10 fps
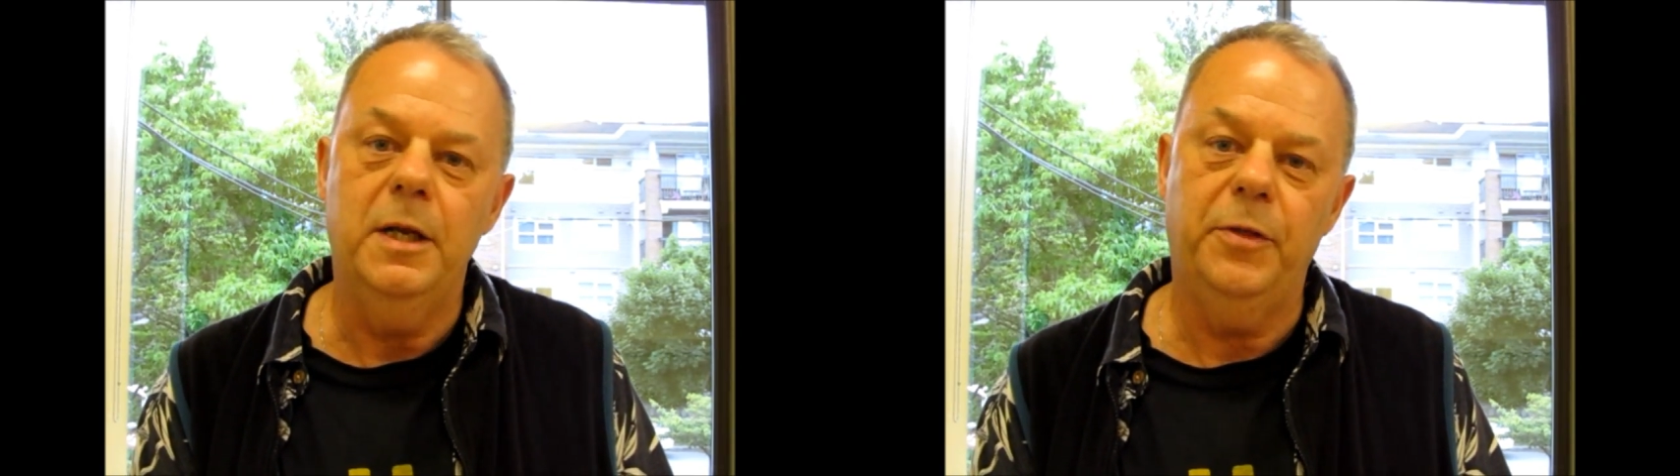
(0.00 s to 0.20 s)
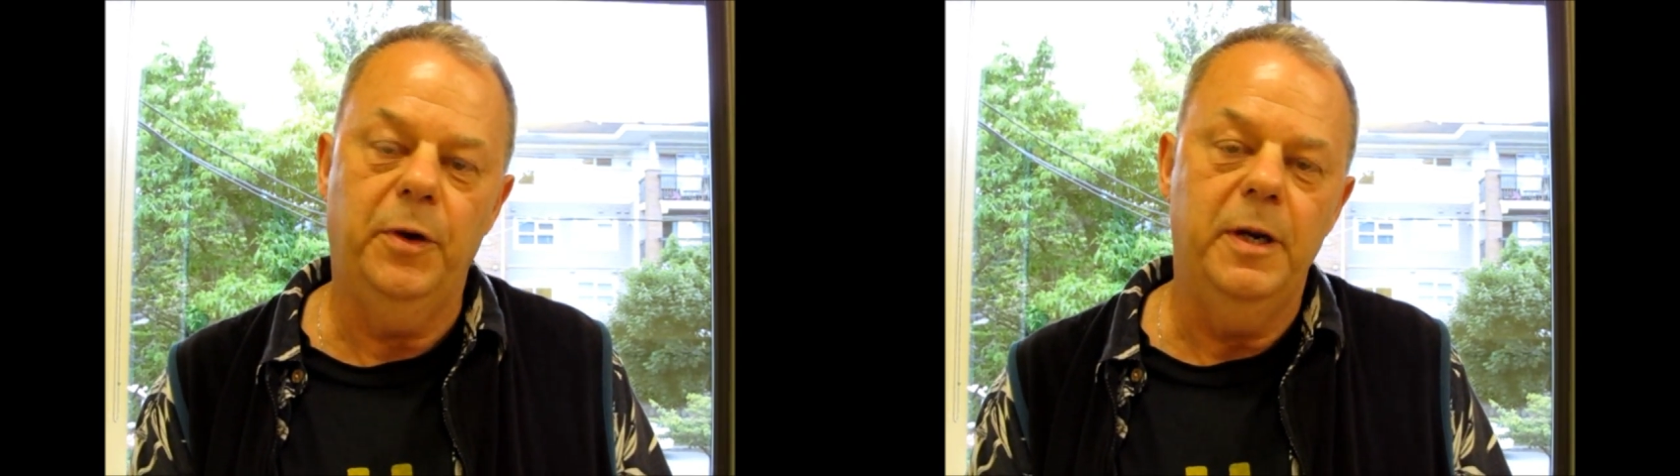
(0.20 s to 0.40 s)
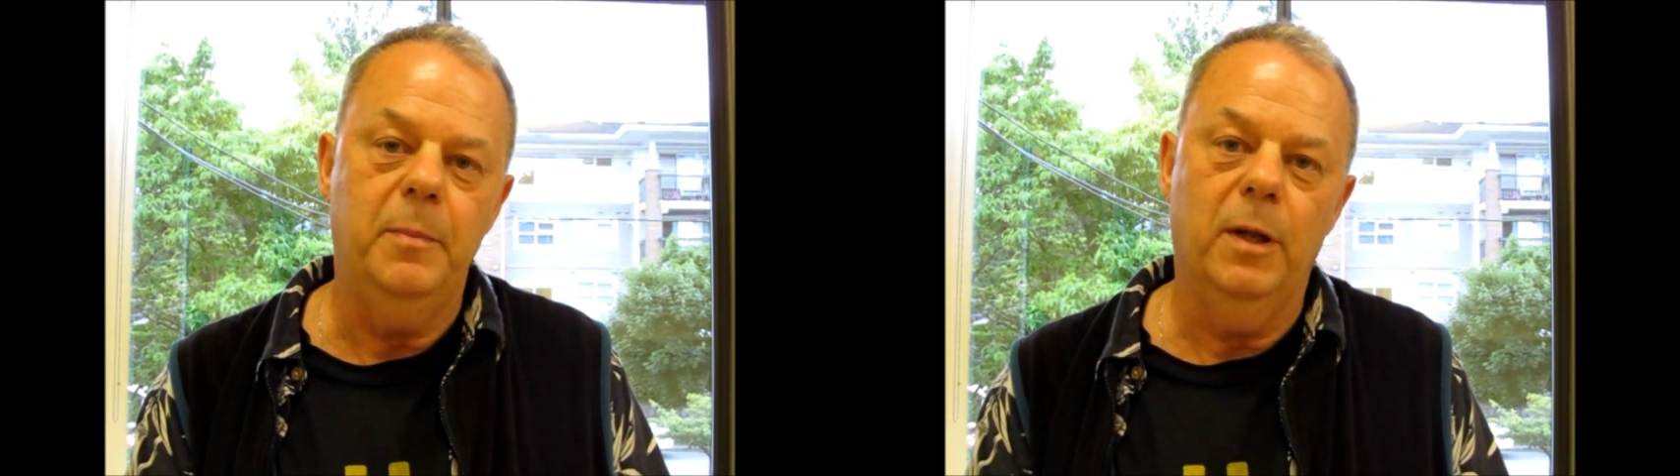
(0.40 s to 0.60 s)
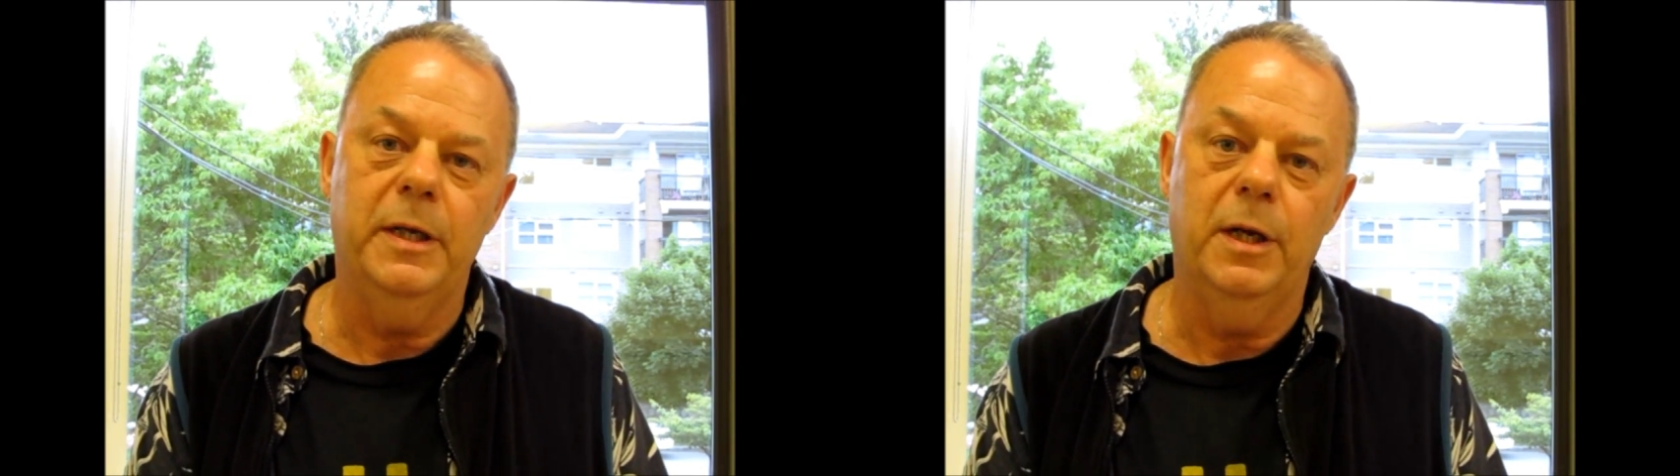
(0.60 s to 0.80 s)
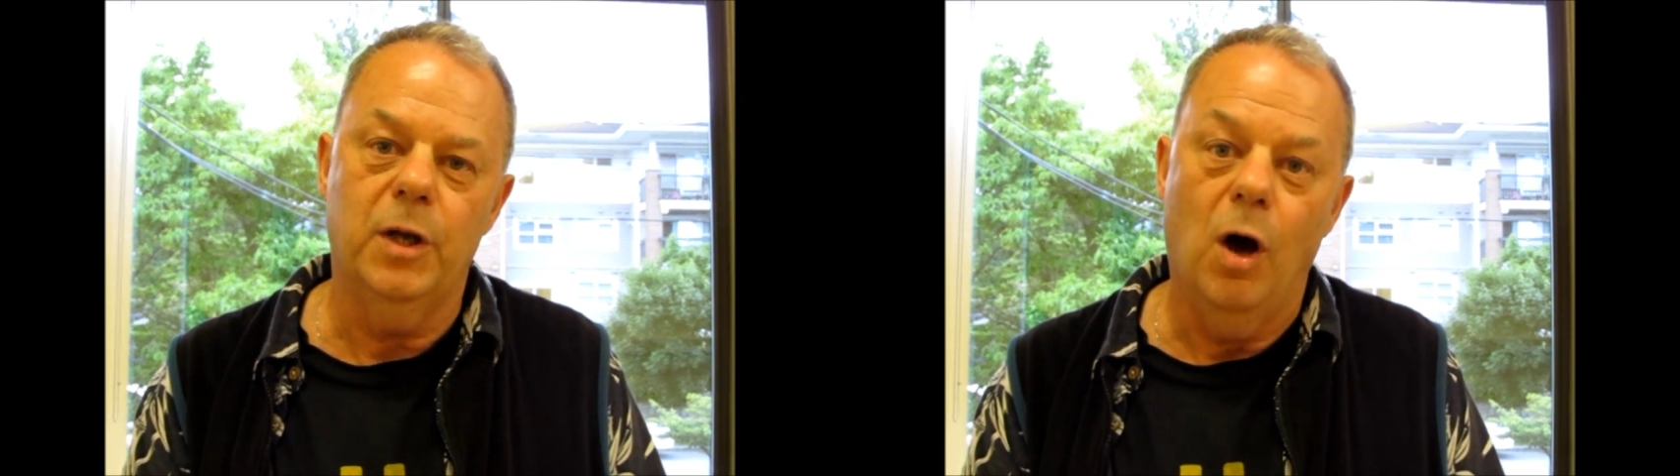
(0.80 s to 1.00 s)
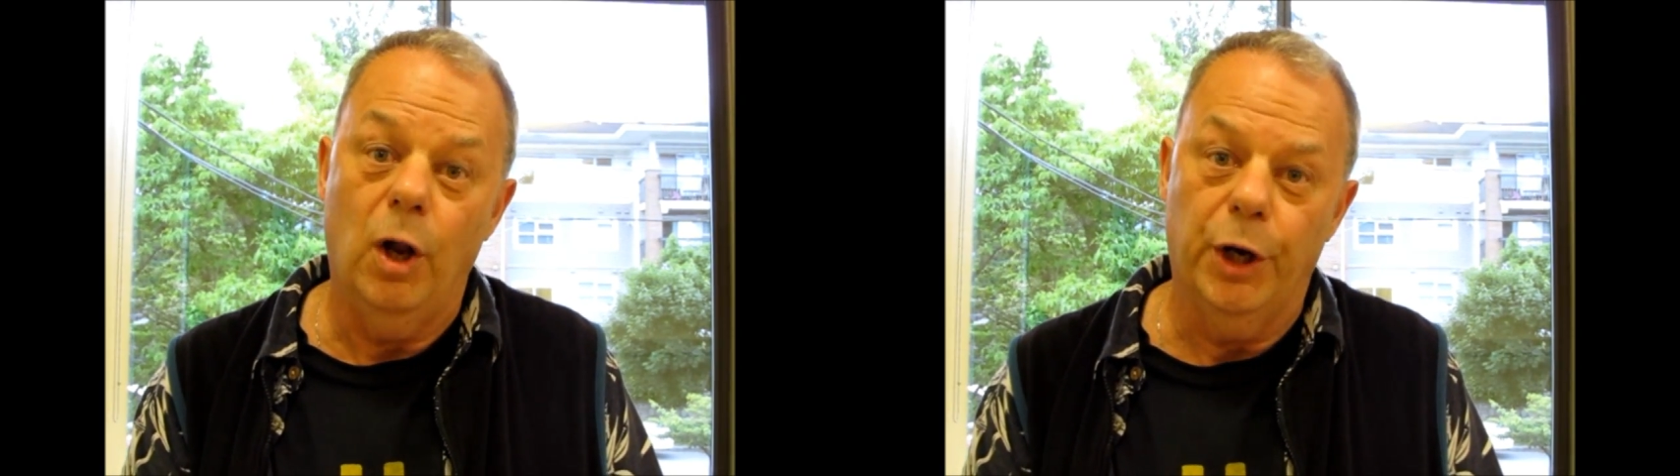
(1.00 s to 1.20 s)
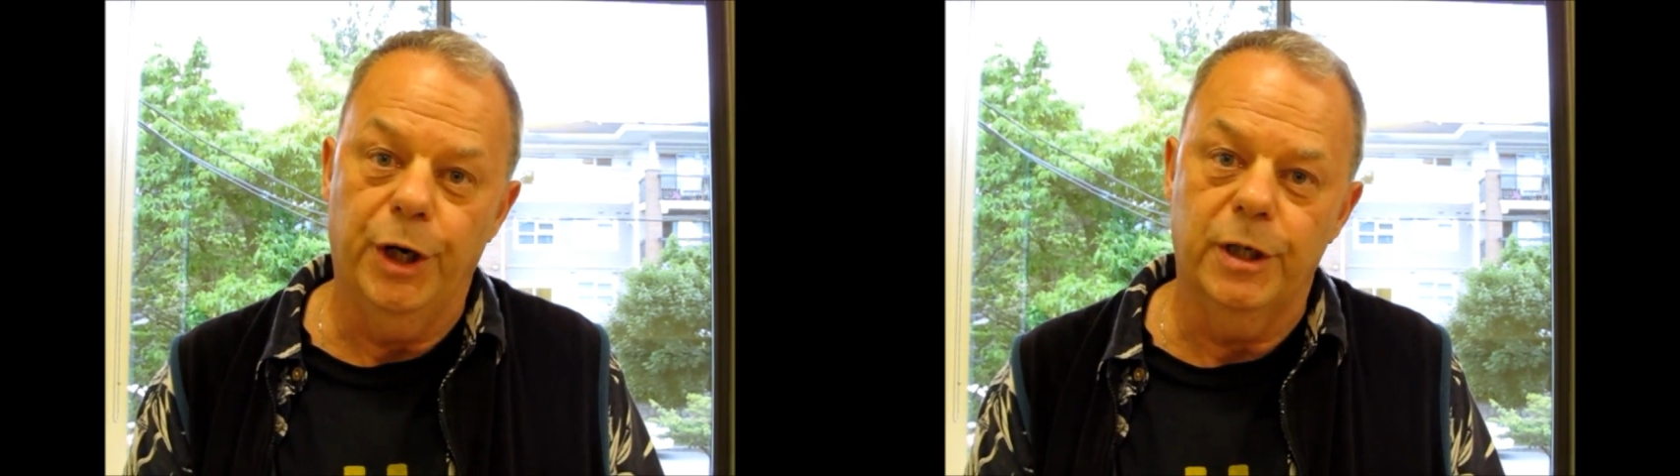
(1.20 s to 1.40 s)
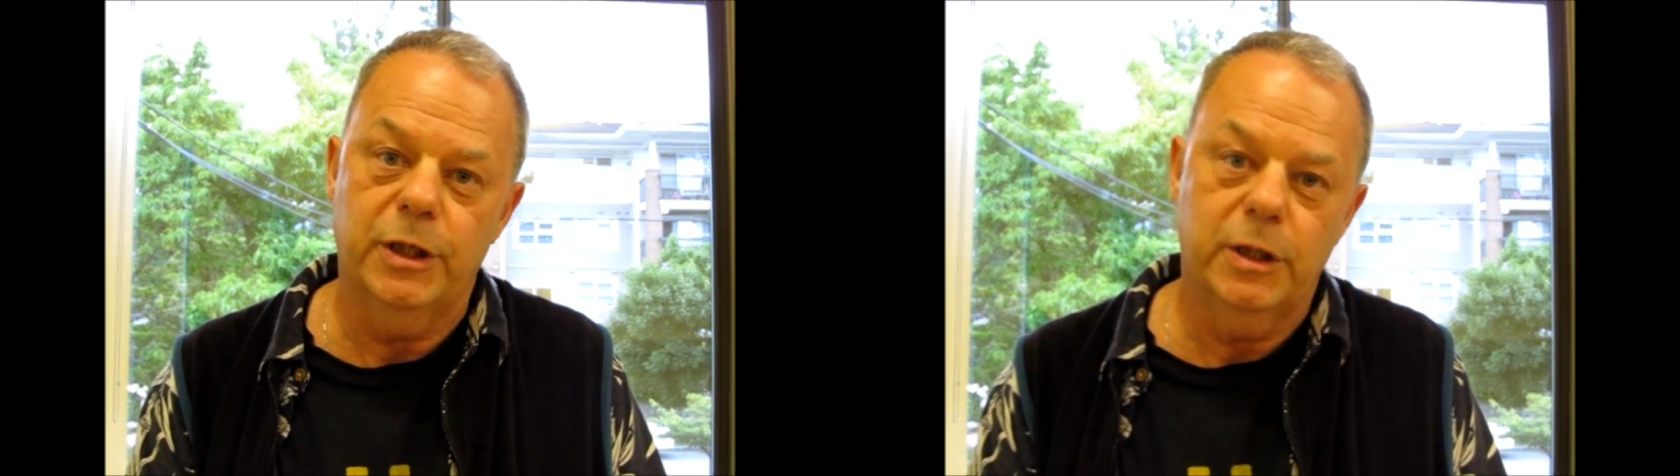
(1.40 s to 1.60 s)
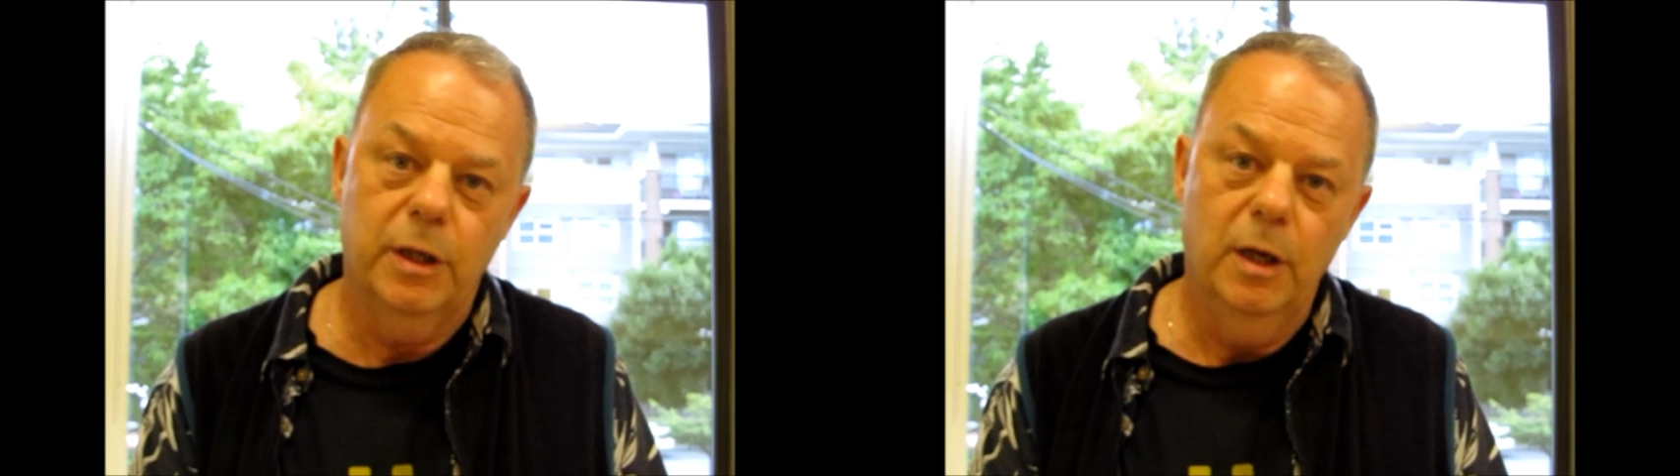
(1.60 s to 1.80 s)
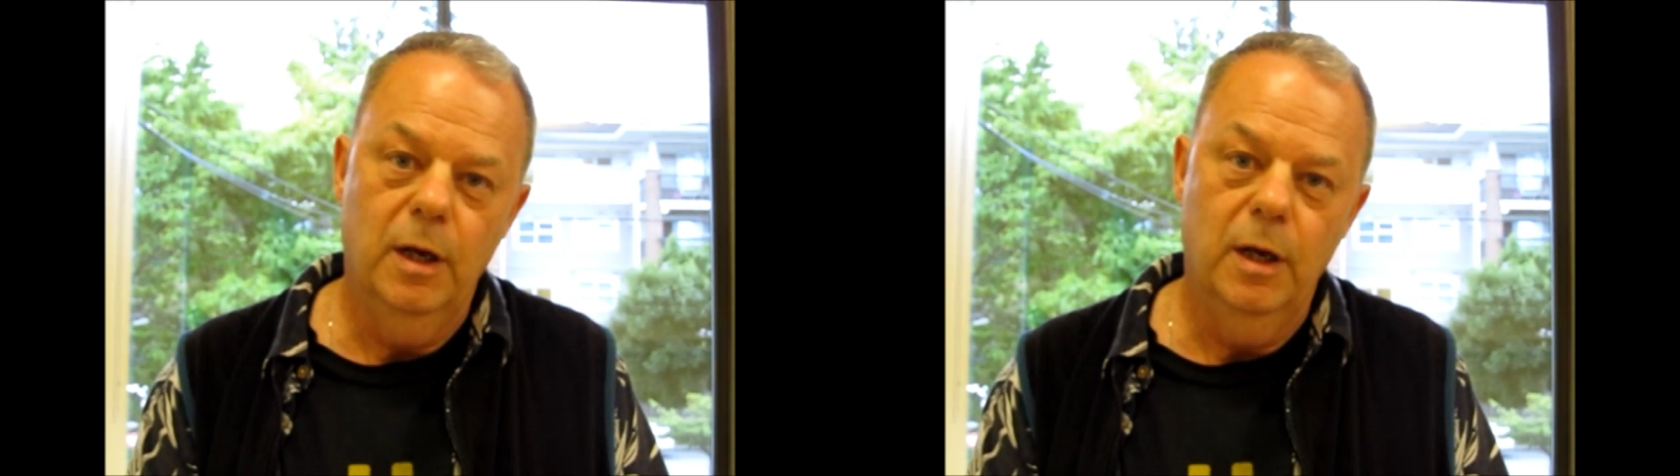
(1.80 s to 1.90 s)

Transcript: to 30 million dollars